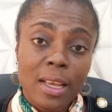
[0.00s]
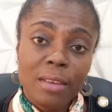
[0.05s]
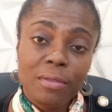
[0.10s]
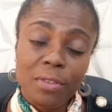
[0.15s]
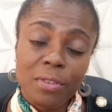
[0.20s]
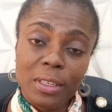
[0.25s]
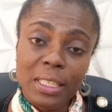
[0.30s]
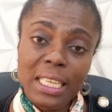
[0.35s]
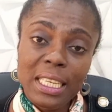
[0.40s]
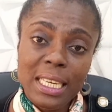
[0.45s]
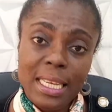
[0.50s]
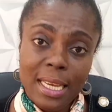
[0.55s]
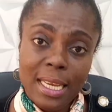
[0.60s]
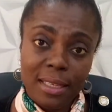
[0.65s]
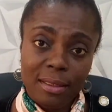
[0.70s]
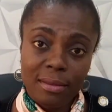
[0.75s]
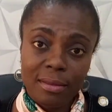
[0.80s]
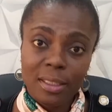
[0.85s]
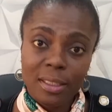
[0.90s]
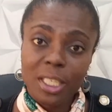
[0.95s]
For
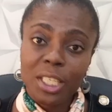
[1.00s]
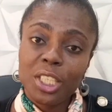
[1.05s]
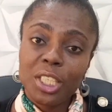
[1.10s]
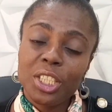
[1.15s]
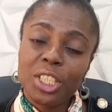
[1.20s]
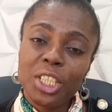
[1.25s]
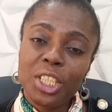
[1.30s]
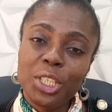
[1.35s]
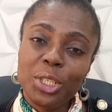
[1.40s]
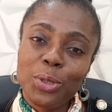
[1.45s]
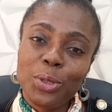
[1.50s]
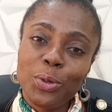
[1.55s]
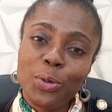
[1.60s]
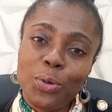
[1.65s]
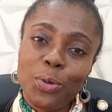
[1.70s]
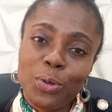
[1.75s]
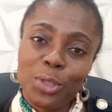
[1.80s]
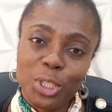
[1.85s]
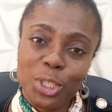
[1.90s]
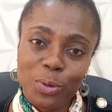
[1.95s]
Lilian, she knew
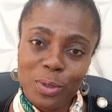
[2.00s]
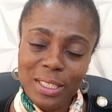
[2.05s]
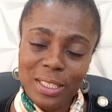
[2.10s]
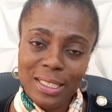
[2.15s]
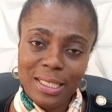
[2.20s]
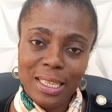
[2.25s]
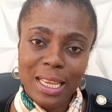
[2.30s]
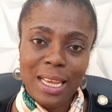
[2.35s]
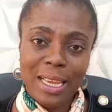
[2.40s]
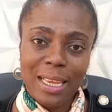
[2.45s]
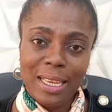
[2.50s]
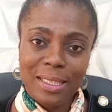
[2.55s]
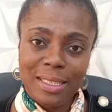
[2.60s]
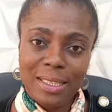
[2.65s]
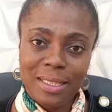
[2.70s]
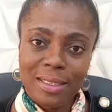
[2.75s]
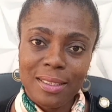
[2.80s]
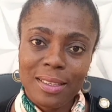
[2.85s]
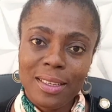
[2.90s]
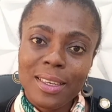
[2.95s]
who she was
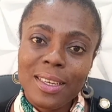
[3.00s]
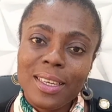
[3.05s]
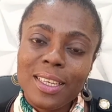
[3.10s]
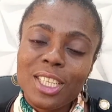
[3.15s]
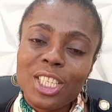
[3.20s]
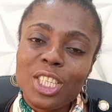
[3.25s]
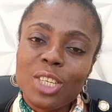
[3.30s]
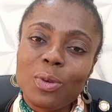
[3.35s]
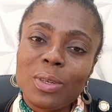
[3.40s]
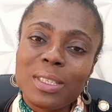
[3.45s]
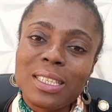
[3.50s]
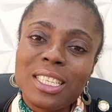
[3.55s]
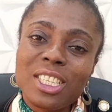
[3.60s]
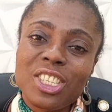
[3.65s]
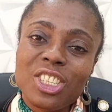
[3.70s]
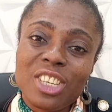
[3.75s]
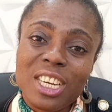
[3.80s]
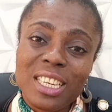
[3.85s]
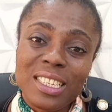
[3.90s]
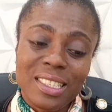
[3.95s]
targeting. She was
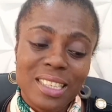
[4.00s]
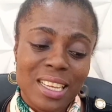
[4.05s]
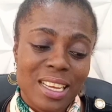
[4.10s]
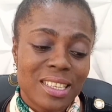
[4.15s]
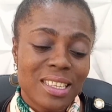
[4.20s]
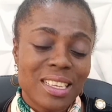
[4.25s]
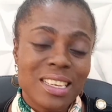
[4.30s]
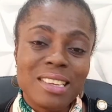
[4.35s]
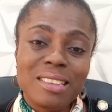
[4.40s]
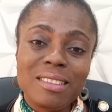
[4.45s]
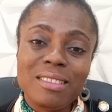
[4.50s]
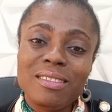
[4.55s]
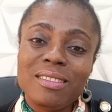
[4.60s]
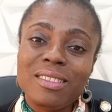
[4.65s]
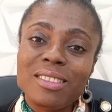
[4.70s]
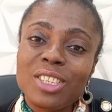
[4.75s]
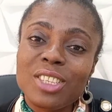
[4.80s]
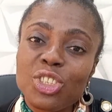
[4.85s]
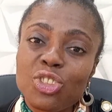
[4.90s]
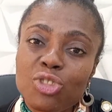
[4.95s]
interested in
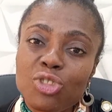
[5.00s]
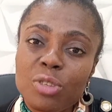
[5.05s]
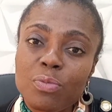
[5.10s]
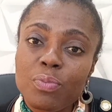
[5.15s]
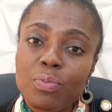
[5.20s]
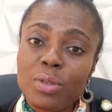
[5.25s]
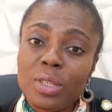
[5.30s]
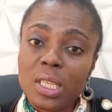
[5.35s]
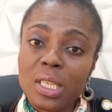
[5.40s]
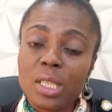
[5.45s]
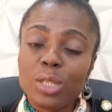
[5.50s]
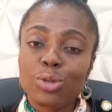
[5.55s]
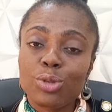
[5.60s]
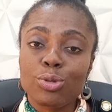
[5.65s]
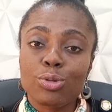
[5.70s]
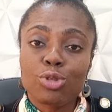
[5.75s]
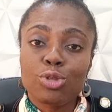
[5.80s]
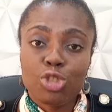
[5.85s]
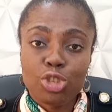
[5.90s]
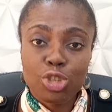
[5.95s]
distributing
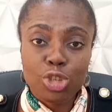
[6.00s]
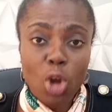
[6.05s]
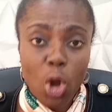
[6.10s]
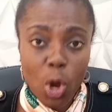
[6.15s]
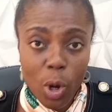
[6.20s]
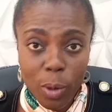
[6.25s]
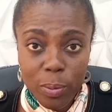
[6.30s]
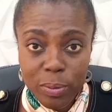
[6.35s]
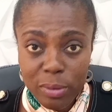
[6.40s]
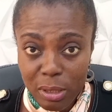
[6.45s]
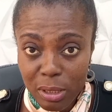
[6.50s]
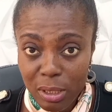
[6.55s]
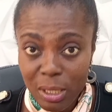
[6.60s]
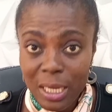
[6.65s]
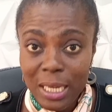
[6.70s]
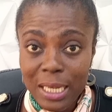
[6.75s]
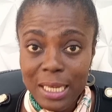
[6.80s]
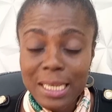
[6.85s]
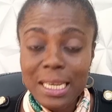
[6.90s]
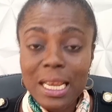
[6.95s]
to shops
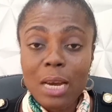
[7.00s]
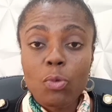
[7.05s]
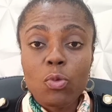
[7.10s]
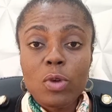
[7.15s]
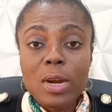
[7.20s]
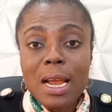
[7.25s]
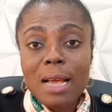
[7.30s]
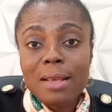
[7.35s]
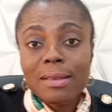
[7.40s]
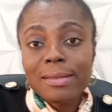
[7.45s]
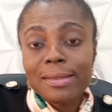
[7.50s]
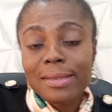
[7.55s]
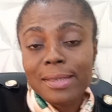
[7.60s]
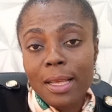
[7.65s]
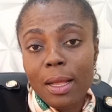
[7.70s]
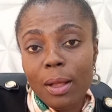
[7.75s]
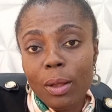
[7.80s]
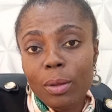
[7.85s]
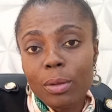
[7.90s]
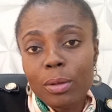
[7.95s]
that would now
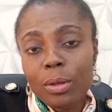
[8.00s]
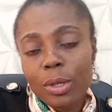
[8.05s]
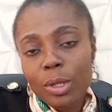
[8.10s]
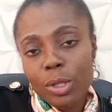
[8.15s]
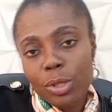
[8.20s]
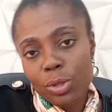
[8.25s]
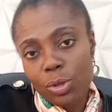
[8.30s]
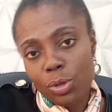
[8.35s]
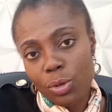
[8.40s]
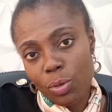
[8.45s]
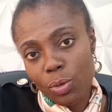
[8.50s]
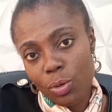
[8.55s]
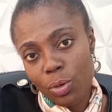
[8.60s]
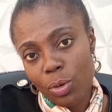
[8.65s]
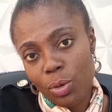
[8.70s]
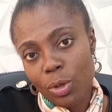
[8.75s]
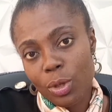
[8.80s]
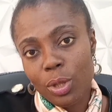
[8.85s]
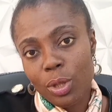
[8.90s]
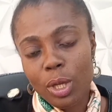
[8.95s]
sell to
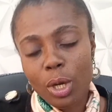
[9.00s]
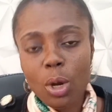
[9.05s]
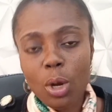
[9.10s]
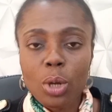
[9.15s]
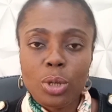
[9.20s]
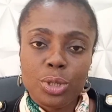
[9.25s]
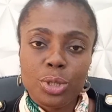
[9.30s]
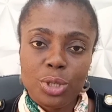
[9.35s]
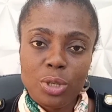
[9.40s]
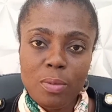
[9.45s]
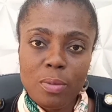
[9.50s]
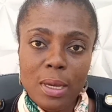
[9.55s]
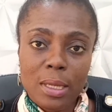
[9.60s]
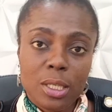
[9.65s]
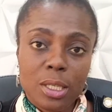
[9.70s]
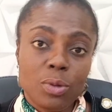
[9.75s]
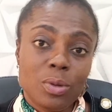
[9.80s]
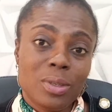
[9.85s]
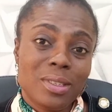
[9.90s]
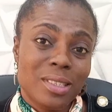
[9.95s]
the consumers.
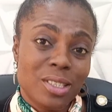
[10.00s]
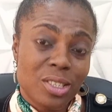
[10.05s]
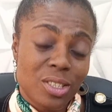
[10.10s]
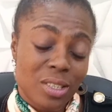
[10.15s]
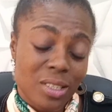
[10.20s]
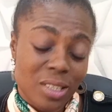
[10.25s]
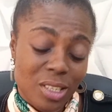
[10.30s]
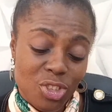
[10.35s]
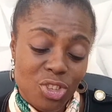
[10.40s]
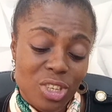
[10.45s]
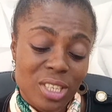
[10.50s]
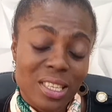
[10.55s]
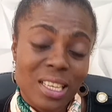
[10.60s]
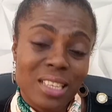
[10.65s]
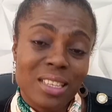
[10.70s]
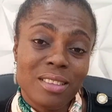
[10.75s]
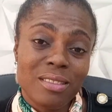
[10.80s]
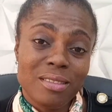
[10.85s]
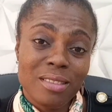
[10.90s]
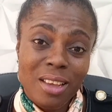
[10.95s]
She was interested
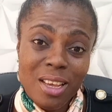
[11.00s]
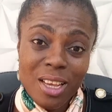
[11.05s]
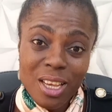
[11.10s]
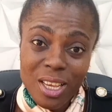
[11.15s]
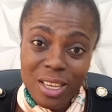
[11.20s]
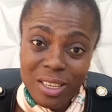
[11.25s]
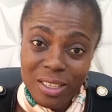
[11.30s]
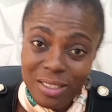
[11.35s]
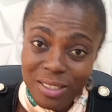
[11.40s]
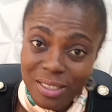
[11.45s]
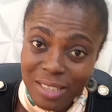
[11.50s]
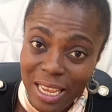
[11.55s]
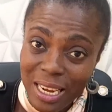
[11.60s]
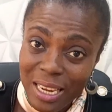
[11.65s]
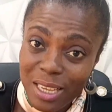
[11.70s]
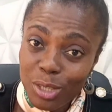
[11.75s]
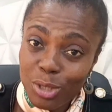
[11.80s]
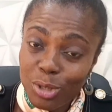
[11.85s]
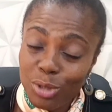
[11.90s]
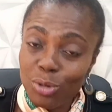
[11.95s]
in
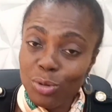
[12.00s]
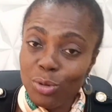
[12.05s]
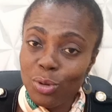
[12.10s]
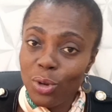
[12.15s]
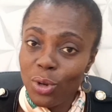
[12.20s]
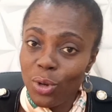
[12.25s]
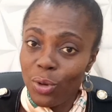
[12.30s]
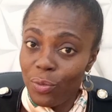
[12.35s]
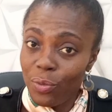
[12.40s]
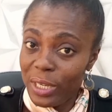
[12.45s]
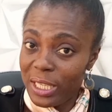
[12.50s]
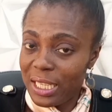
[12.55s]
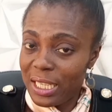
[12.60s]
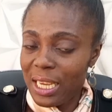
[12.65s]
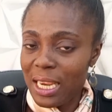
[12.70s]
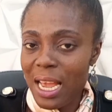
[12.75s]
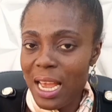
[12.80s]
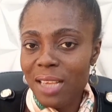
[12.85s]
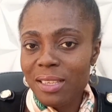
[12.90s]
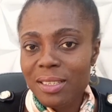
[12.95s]
selling to
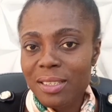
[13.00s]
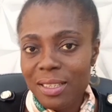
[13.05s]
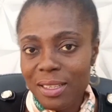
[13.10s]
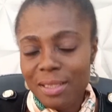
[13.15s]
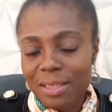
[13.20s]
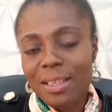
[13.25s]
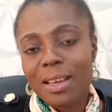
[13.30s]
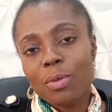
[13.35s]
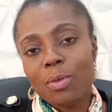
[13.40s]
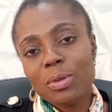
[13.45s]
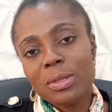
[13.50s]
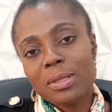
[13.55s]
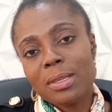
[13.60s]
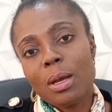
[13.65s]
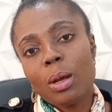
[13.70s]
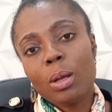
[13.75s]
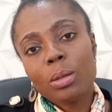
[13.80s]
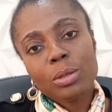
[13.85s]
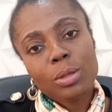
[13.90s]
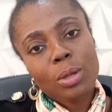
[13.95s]
retailers that would
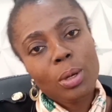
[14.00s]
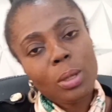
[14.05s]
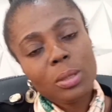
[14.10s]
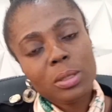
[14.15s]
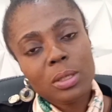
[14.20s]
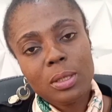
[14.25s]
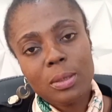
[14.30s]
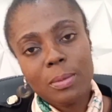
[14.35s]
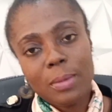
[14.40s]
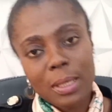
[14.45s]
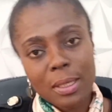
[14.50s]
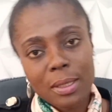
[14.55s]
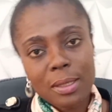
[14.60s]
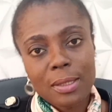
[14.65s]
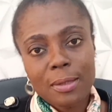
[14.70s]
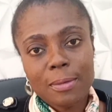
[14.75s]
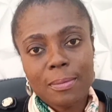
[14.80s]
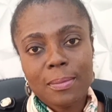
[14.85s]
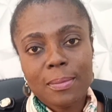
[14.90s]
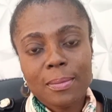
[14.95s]
sell to customers.